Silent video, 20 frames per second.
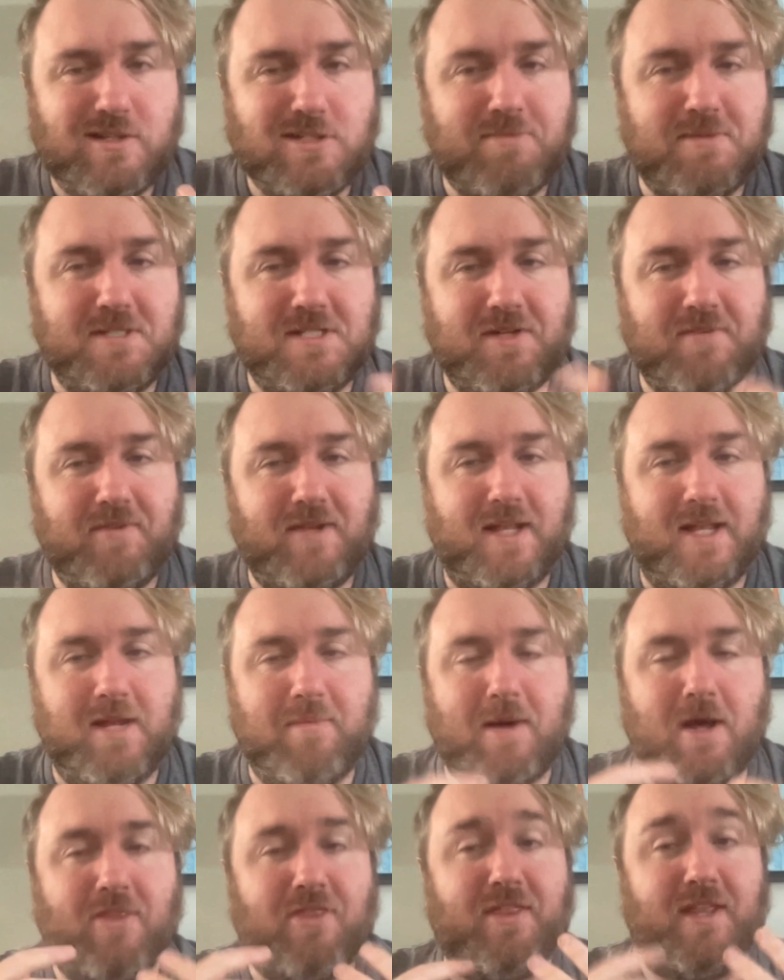specifically
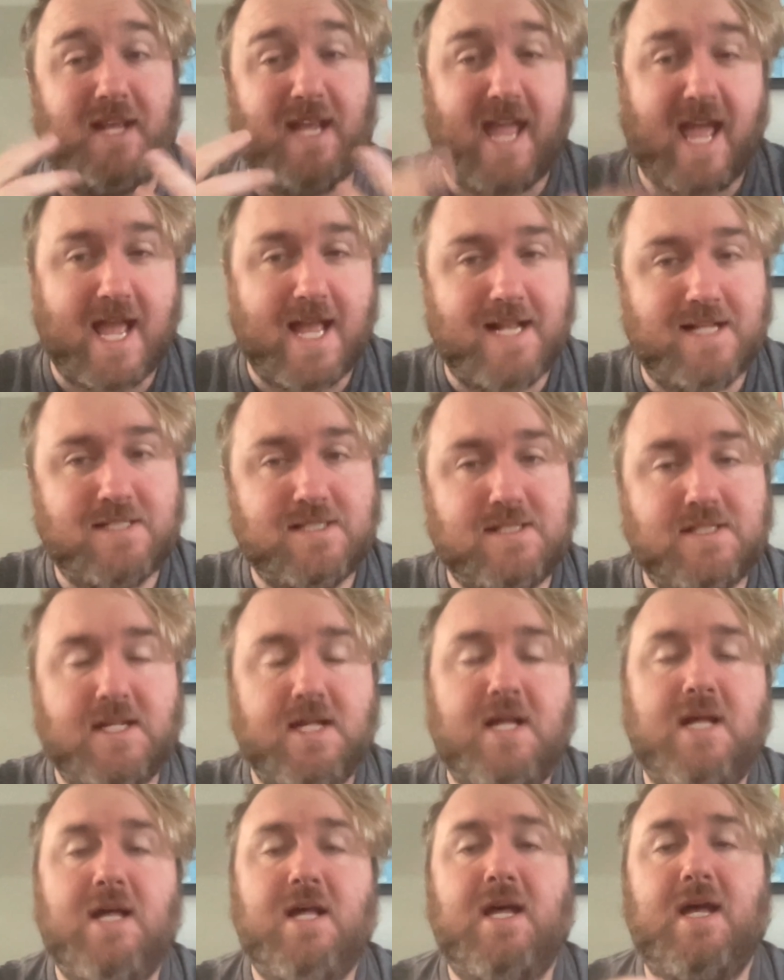about the case
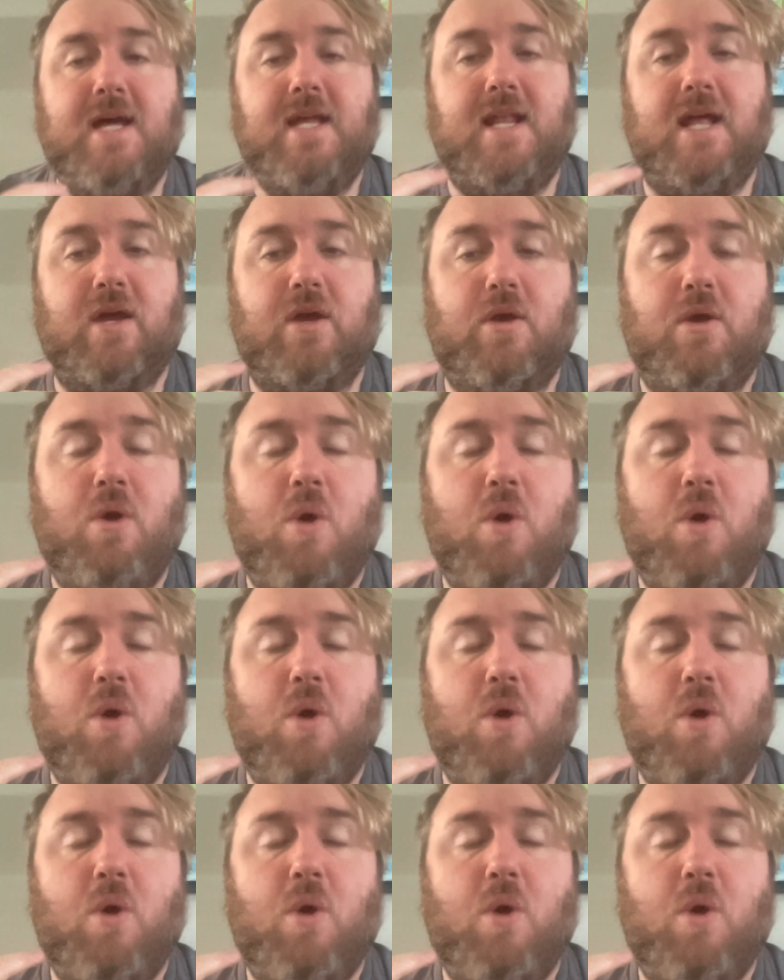and like